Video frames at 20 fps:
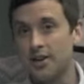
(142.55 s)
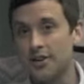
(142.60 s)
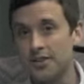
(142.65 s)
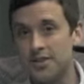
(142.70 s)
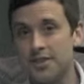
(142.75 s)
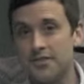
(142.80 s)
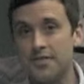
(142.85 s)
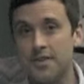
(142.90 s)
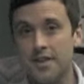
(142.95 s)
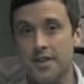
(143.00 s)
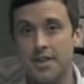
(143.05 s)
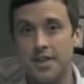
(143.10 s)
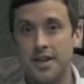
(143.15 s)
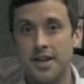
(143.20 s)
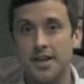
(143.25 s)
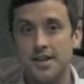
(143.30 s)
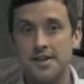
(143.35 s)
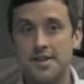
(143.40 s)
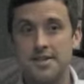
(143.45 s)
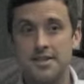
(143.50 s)
on different
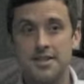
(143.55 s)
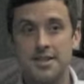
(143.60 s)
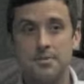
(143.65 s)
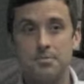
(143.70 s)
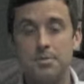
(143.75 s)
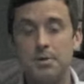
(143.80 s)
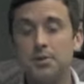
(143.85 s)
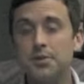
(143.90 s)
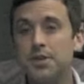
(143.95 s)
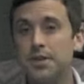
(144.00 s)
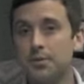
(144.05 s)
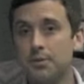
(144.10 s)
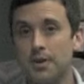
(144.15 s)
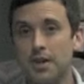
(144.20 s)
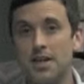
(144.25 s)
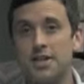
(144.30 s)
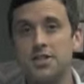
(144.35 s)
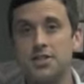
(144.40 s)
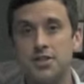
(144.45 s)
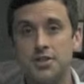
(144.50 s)
things and in building
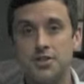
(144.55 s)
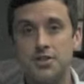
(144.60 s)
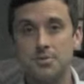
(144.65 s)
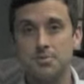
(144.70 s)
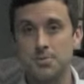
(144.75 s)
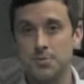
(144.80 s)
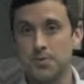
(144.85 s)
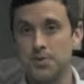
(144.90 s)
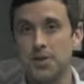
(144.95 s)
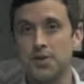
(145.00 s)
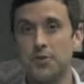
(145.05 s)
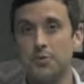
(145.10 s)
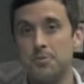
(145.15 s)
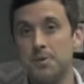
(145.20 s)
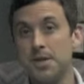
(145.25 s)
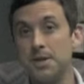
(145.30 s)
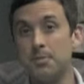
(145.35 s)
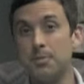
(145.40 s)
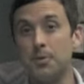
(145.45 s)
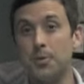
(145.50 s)
relationships with other
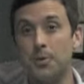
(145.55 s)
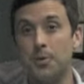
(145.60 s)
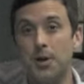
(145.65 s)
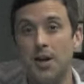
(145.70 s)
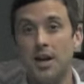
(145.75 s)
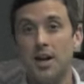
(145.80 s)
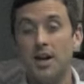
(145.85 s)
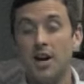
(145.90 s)
people